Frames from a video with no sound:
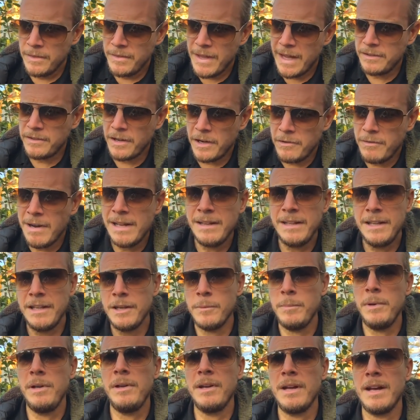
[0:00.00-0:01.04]
that directly
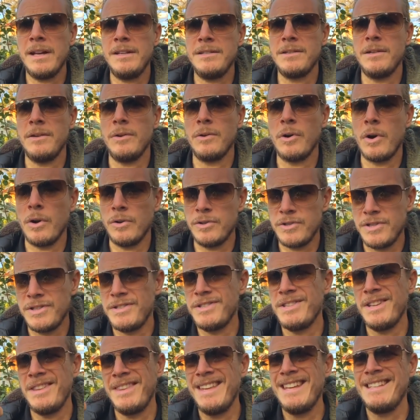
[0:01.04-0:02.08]
communicates to the
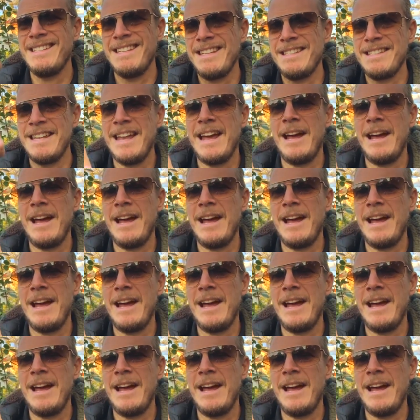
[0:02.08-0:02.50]
unconscious that this is